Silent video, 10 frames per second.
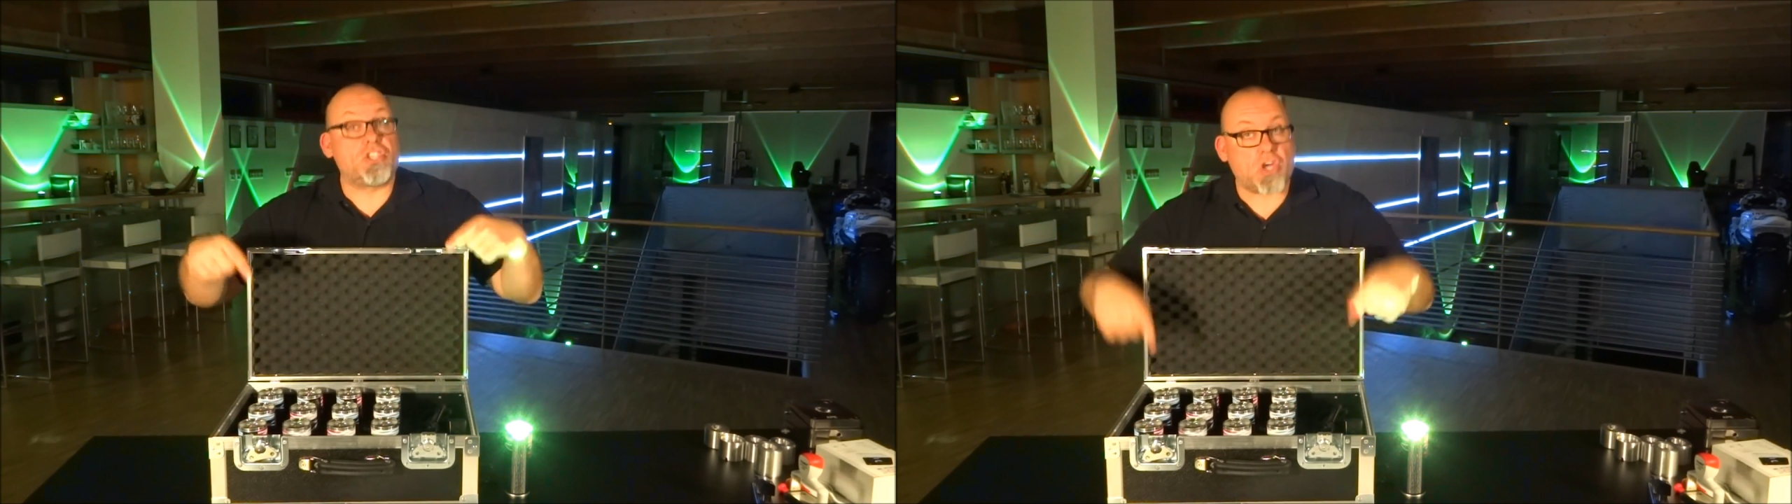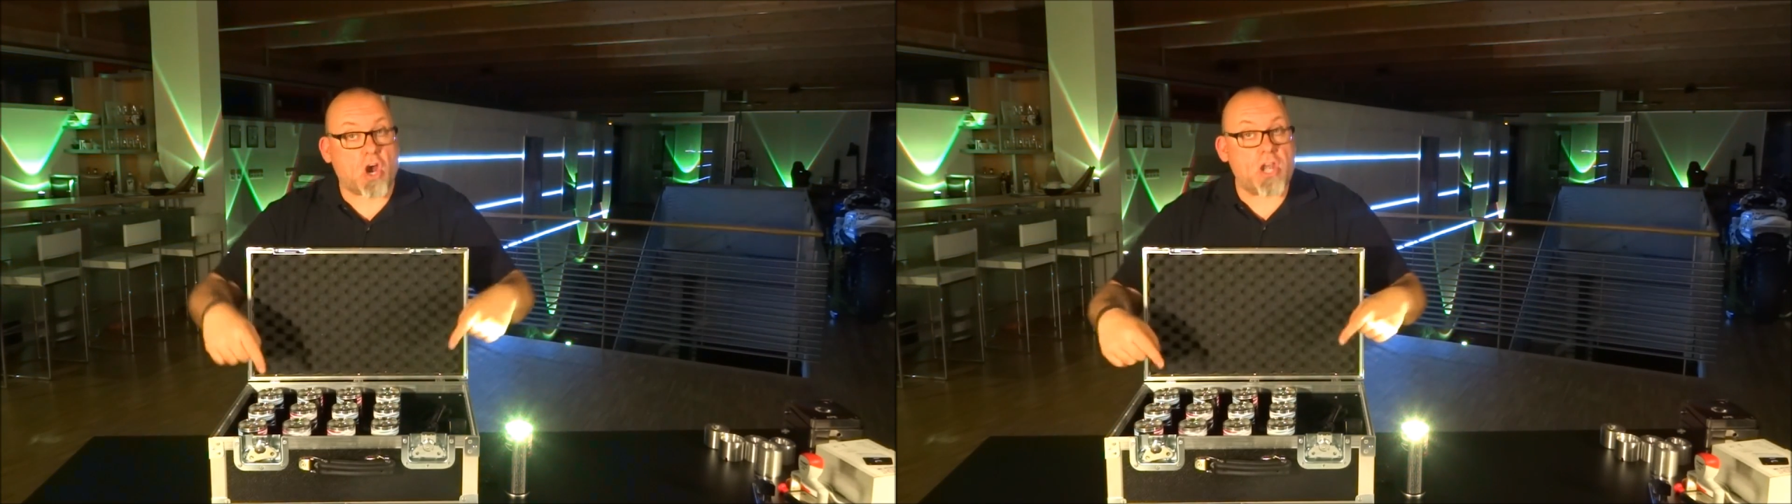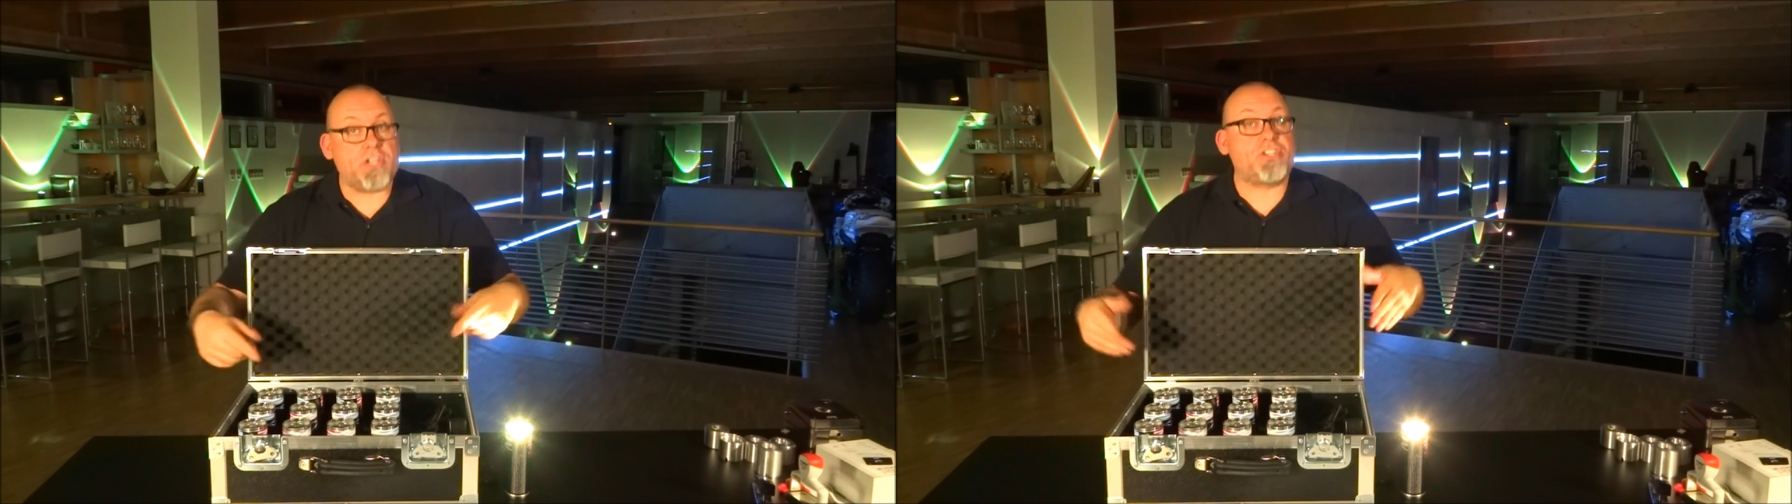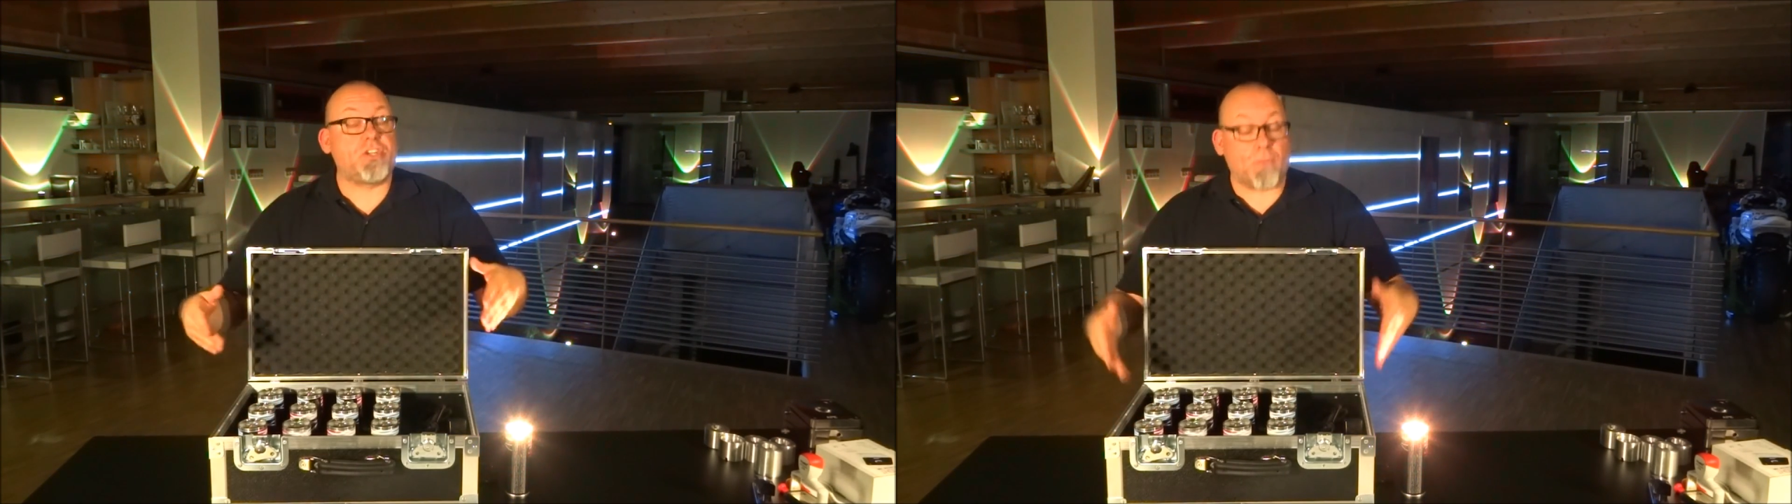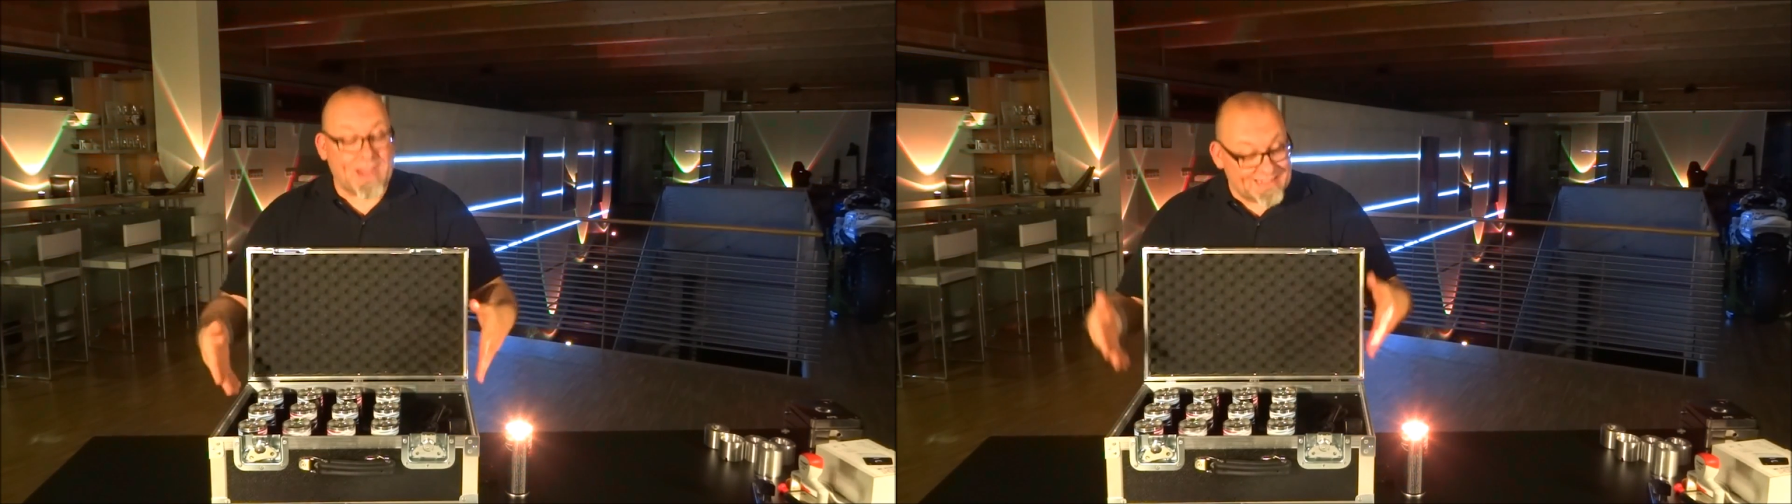charged
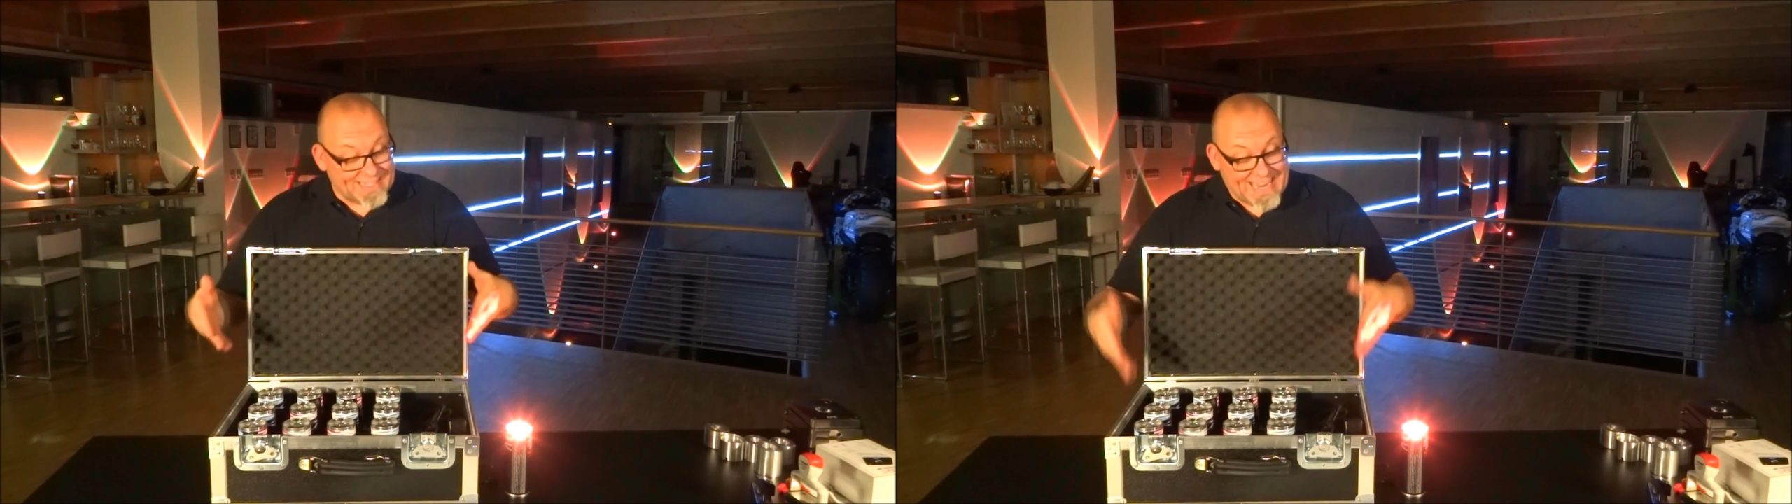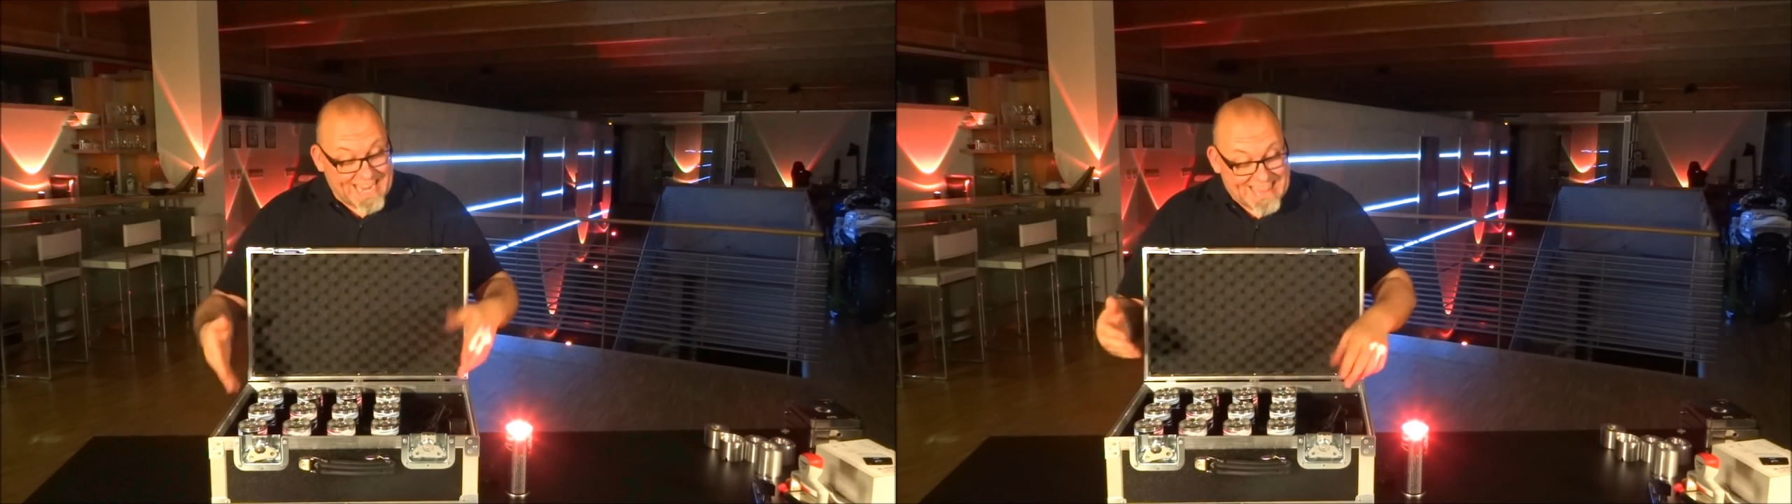directly